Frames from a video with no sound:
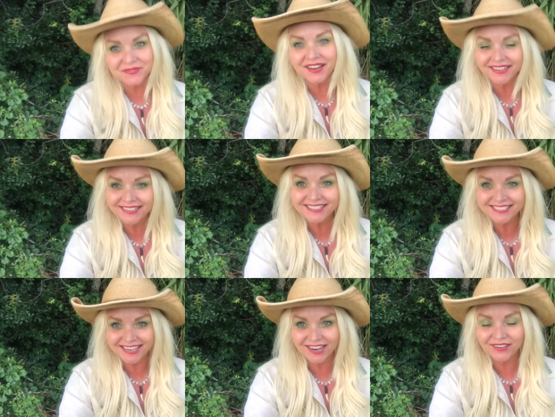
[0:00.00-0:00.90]
me on their
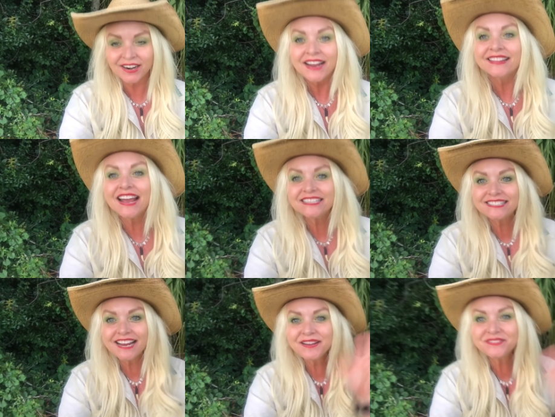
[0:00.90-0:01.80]
show. Thanks,
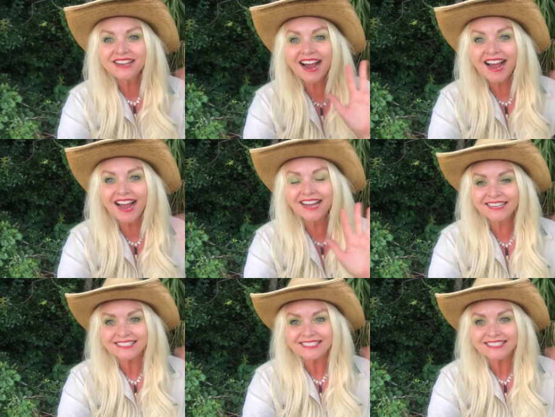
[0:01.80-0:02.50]
James Yon!